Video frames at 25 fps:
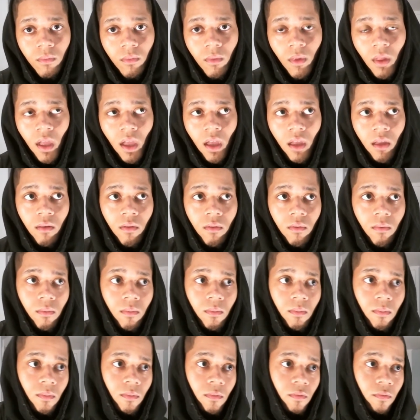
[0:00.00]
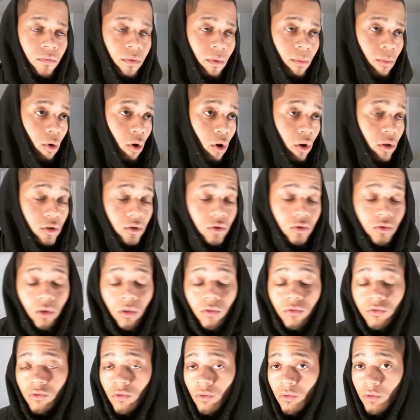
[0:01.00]
And from all the
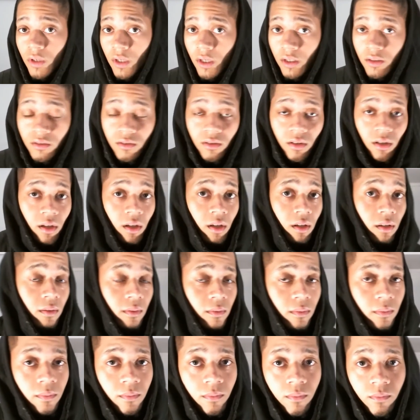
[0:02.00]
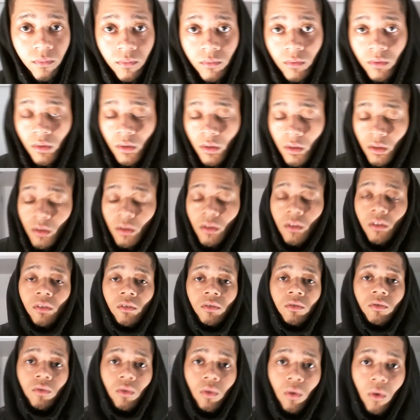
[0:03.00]
12 zodiac signs,
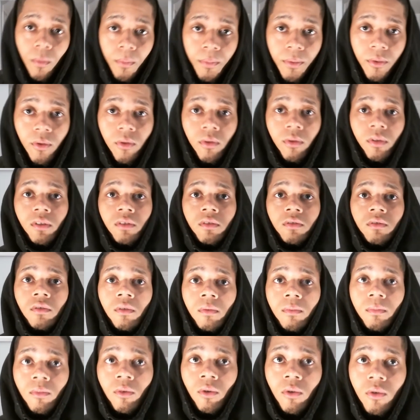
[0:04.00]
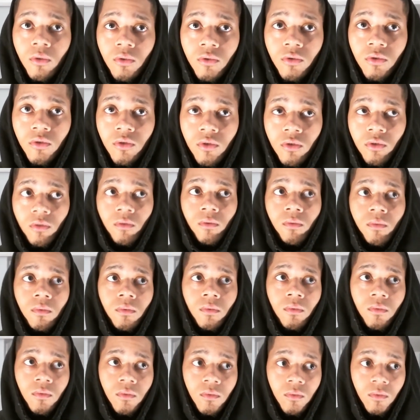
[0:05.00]
Scorpio is the most
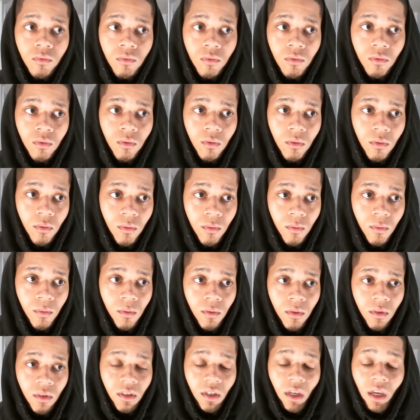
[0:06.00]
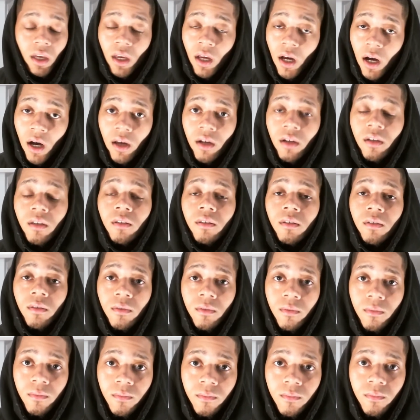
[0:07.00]
chaotic,
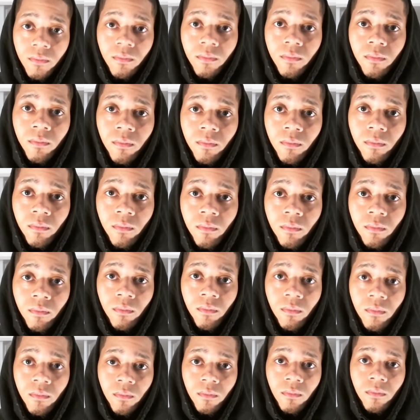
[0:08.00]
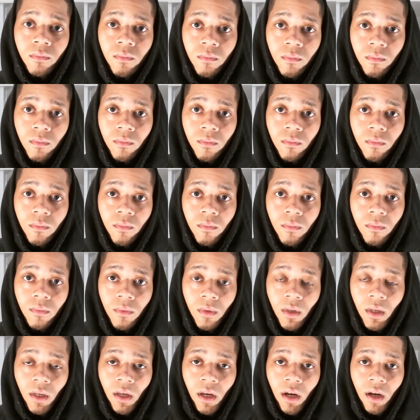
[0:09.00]
but
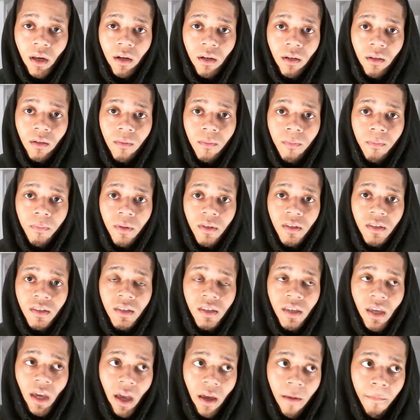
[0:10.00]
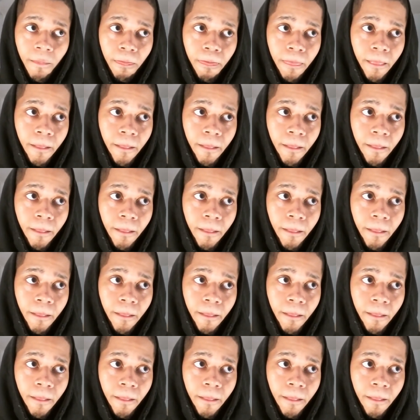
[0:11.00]
yet